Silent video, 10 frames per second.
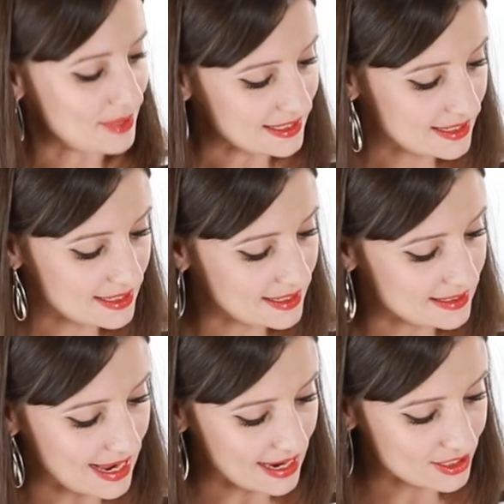Besti
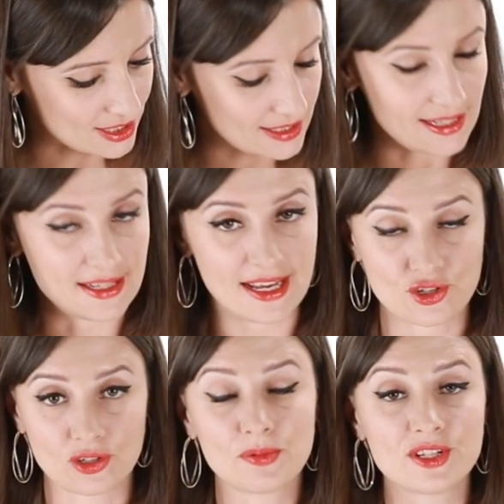is actually a
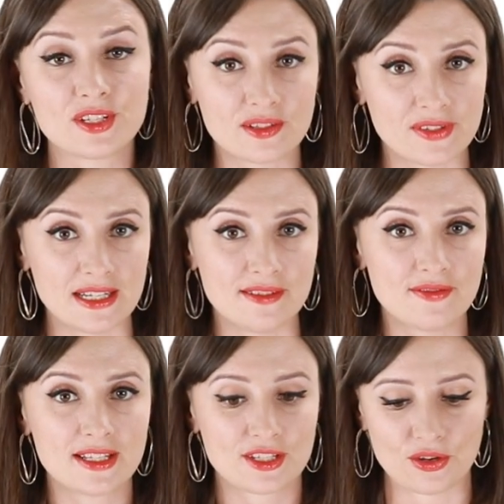natural preservative,
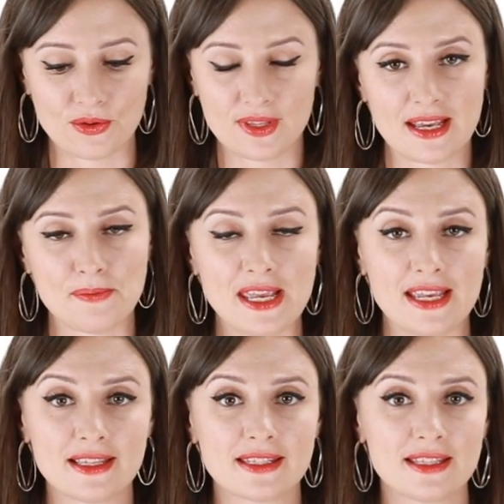so that
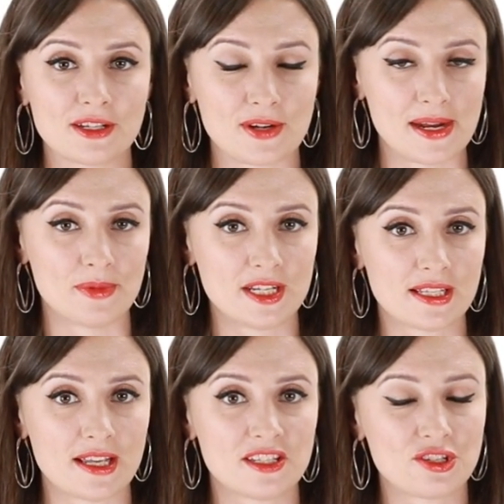makes the cranberry
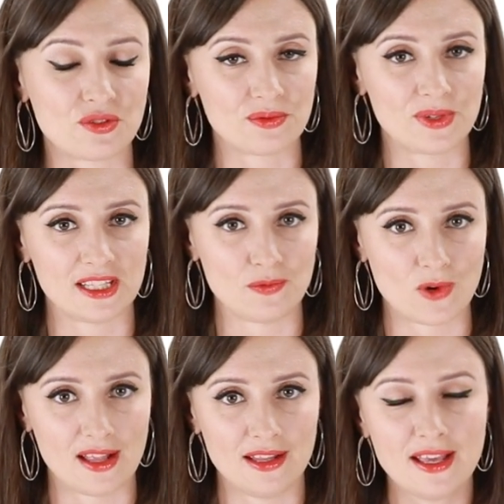sauce store really
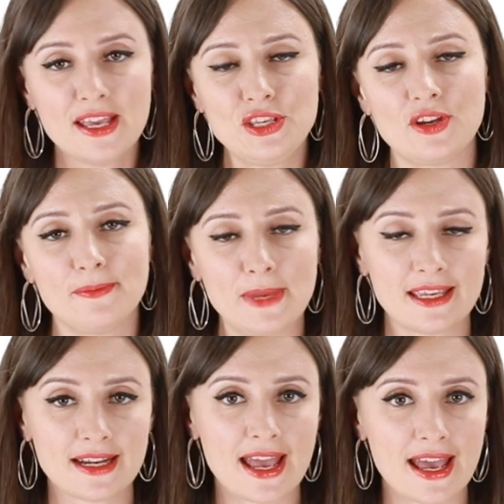well. You can make
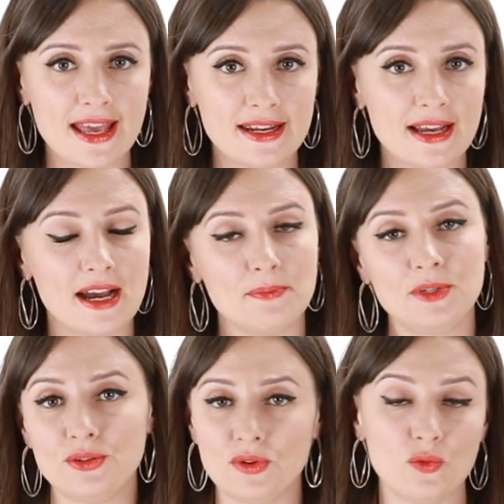it ahead, up
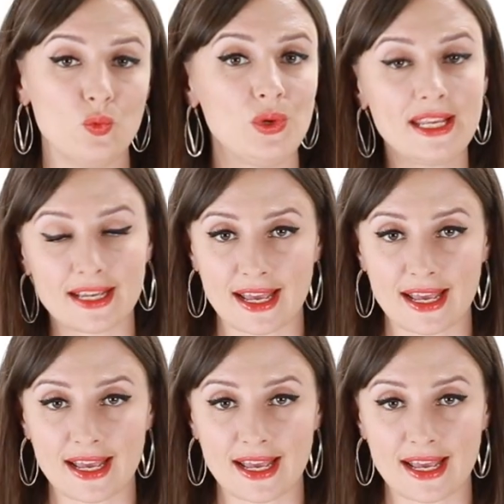to a week